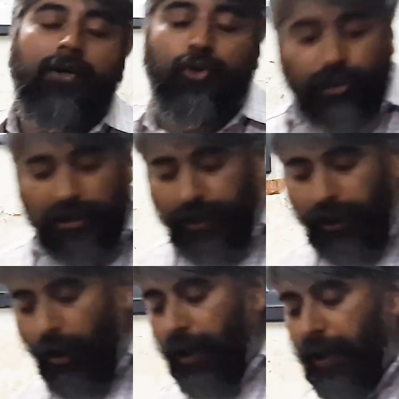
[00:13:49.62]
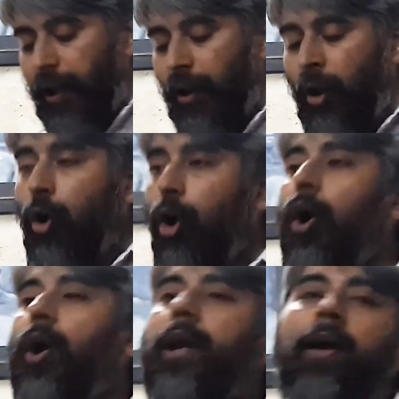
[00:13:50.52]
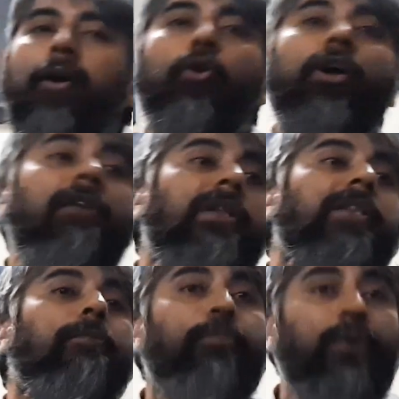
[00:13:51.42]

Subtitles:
social security, or even their